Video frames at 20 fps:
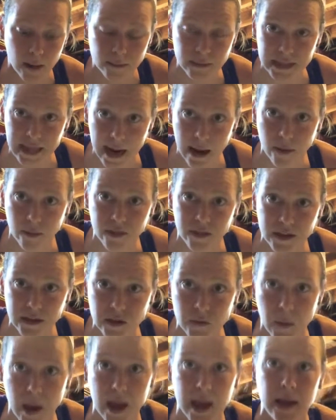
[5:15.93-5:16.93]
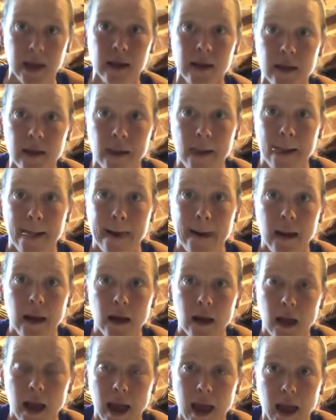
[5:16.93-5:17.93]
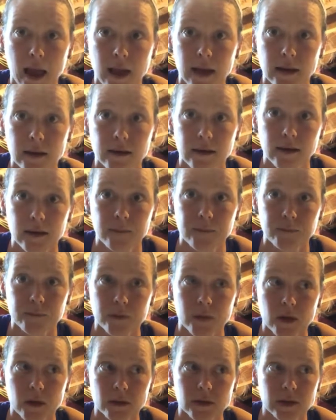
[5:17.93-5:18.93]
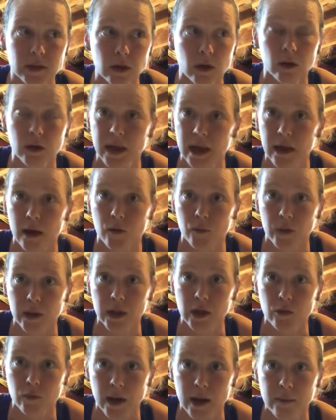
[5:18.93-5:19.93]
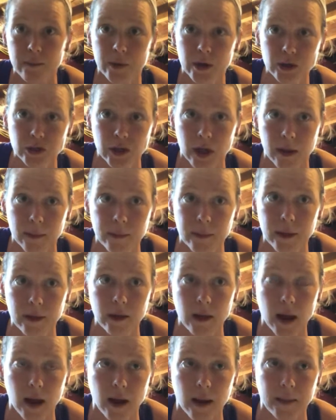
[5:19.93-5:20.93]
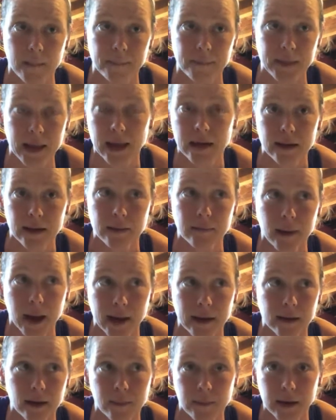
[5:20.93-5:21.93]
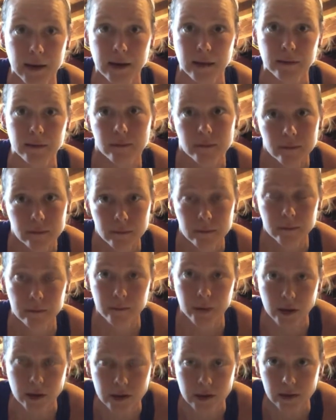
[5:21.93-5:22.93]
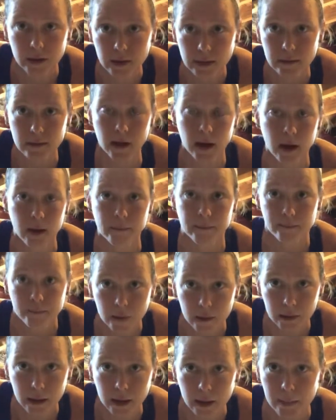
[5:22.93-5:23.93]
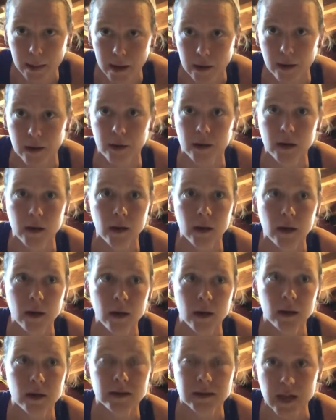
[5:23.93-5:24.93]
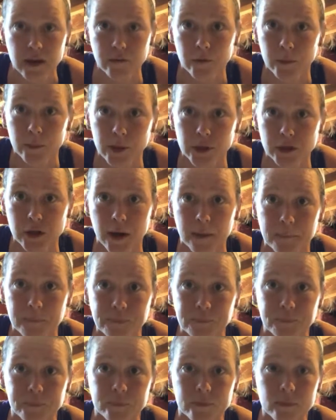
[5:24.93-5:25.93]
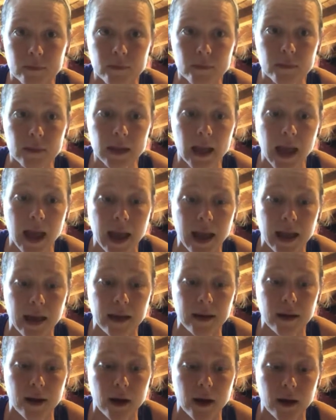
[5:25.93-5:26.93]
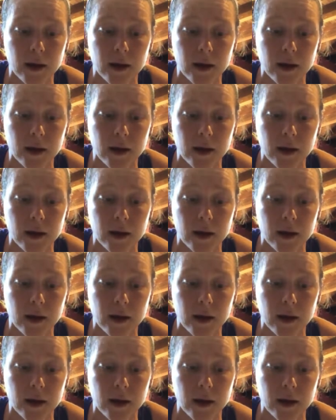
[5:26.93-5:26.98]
down this way and still get a really great push-up. And in my opinion, personally, like a better, safer push-up. And,